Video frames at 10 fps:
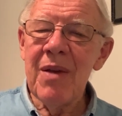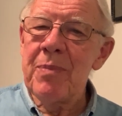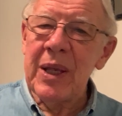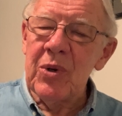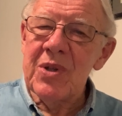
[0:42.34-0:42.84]

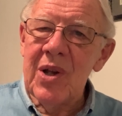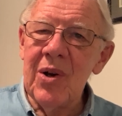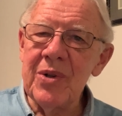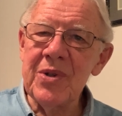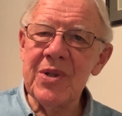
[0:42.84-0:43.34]
Because
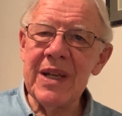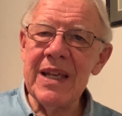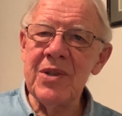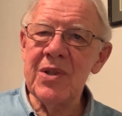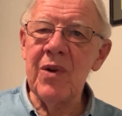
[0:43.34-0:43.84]
God, you see,
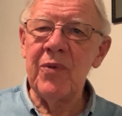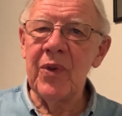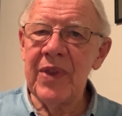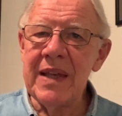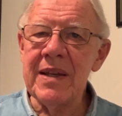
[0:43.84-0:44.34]
is
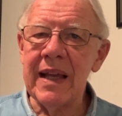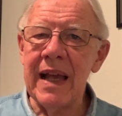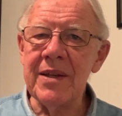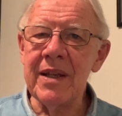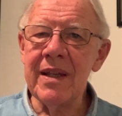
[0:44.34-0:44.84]

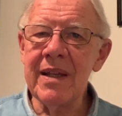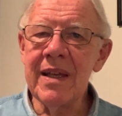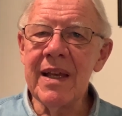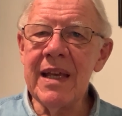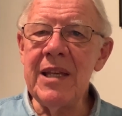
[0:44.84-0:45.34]
self-authenticating.
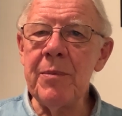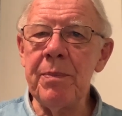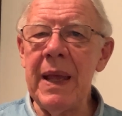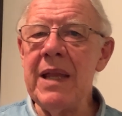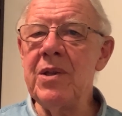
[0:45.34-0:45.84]
He
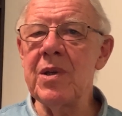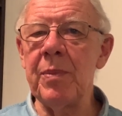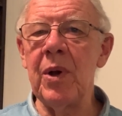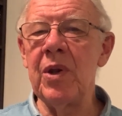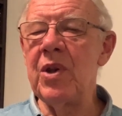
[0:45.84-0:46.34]
depends
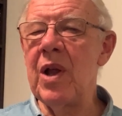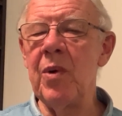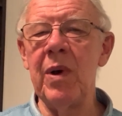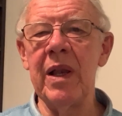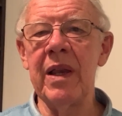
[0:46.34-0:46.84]
upon
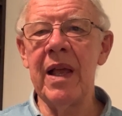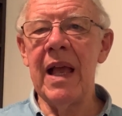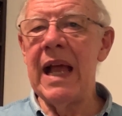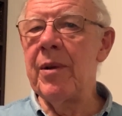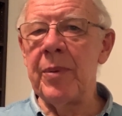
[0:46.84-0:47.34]
no one
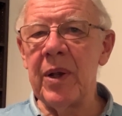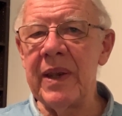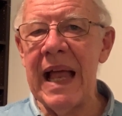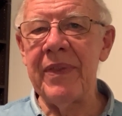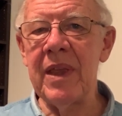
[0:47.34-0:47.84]
and
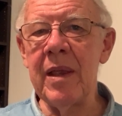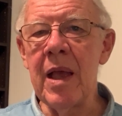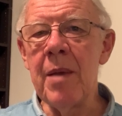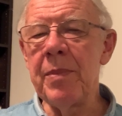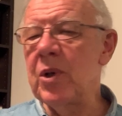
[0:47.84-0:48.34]
upon nothing
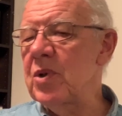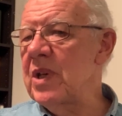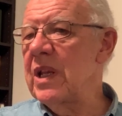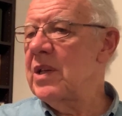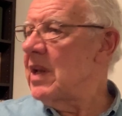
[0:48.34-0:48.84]
because
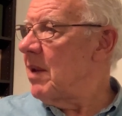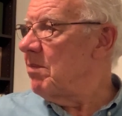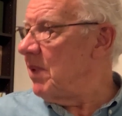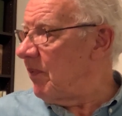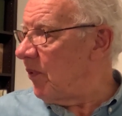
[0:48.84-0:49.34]
he is
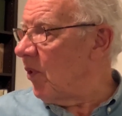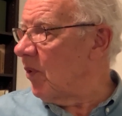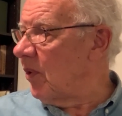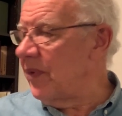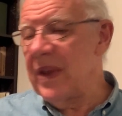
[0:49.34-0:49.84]
before
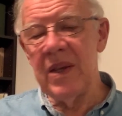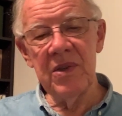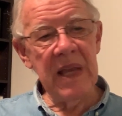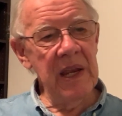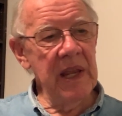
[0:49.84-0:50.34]
all
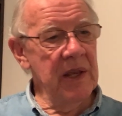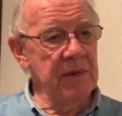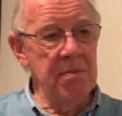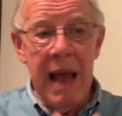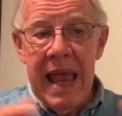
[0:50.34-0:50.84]
things and he
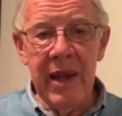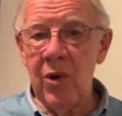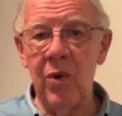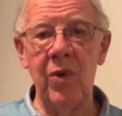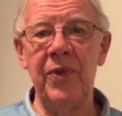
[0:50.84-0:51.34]
has made
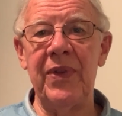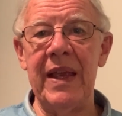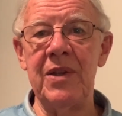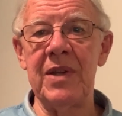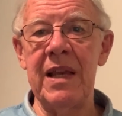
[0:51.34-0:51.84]
all
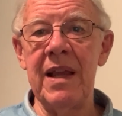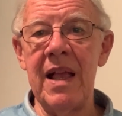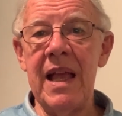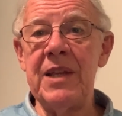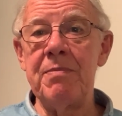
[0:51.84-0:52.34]
things, and
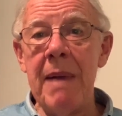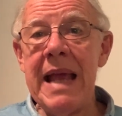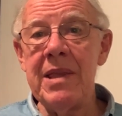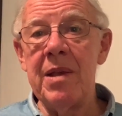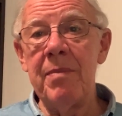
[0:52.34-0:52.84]
he's
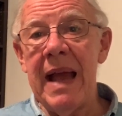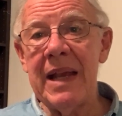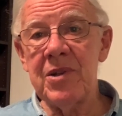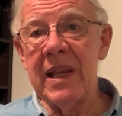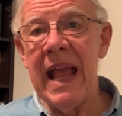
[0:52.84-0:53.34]
made them
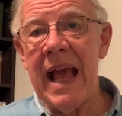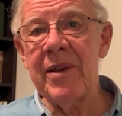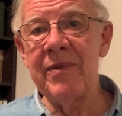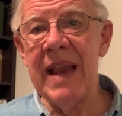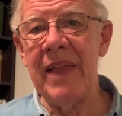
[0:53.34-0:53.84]
actually out
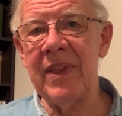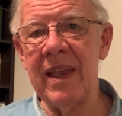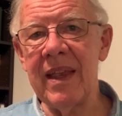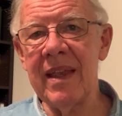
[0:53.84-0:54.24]
of nothing.